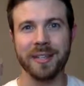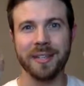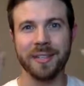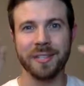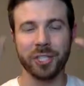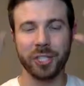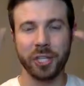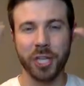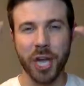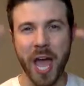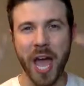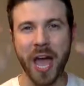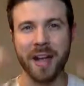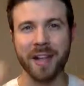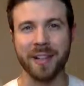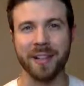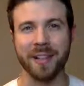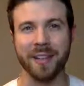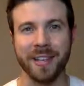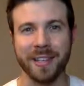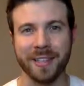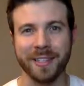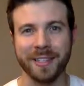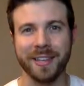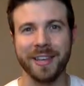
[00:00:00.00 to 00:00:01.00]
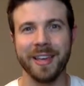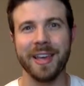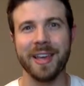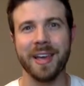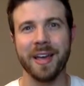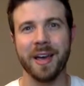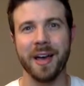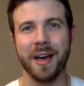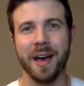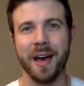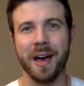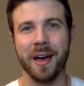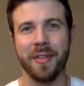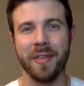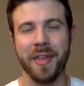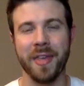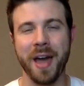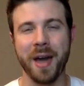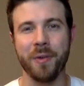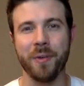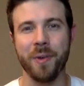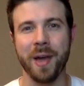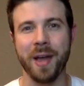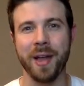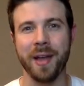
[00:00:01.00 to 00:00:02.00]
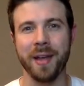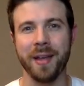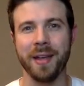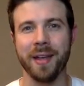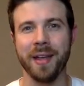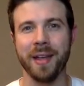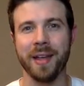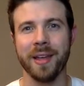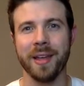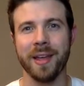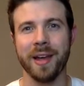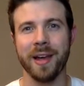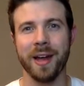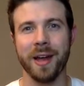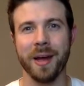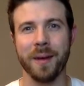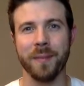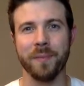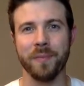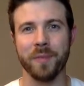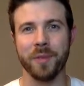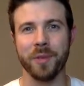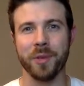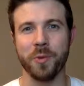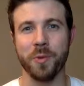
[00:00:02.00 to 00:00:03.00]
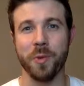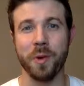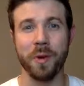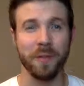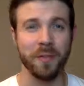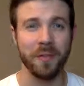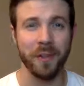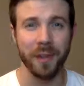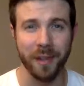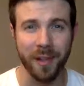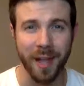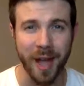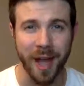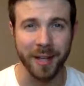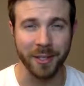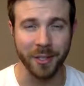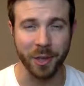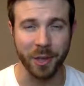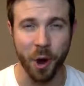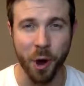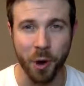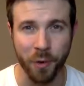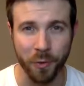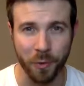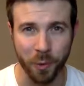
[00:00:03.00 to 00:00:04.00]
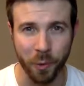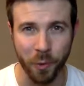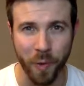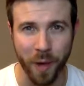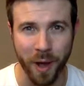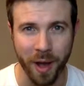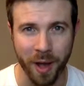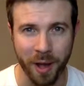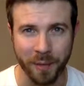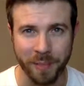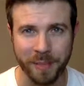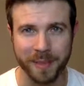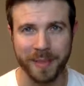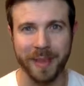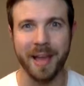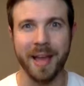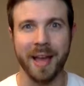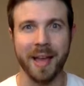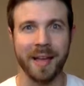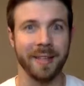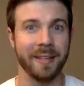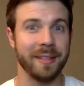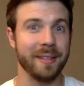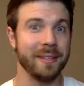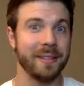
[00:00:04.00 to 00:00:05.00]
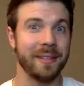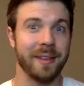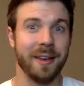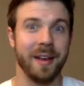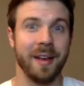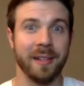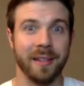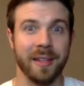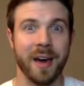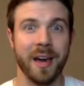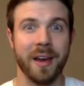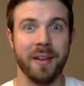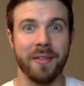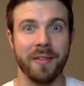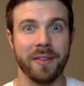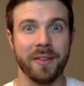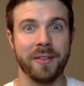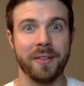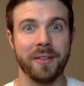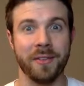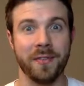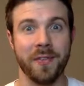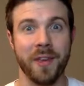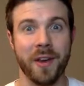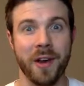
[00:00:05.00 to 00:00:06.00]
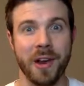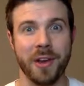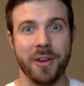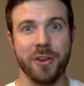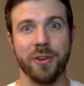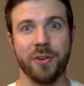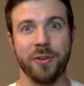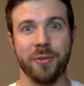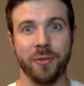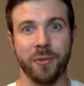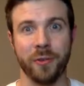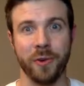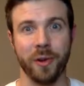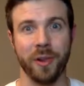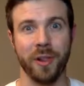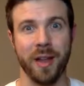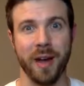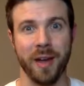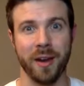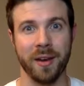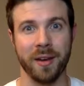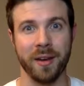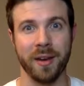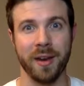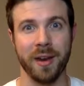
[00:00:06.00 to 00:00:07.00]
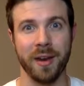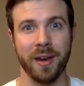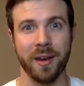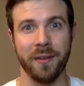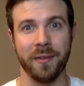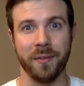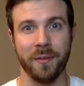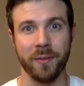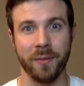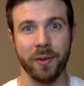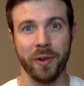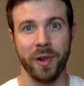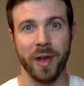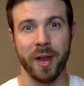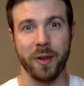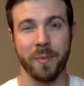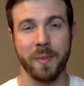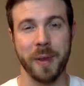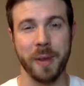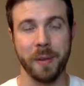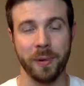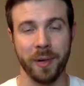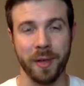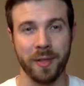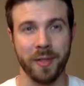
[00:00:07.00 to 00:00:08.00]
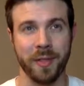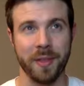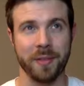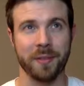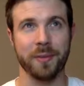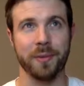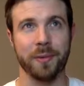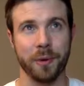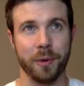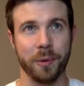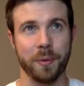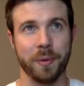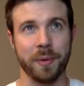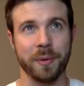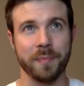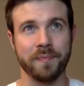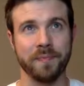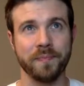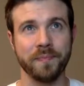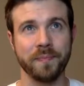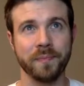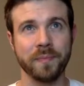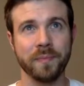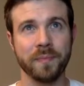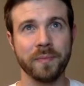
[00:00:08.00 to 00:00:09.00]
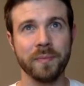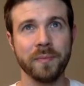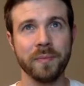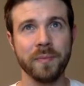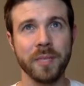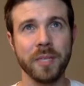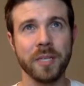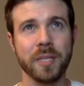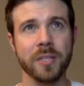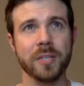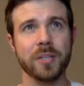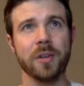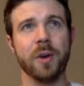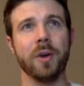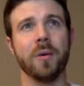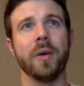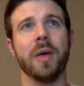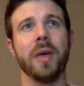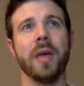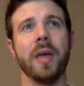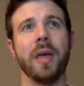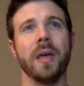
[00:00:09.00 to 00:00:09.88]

checklist. That way you won't feel as overwhelmed, as a lot of this is very new for a lot of people in this group. So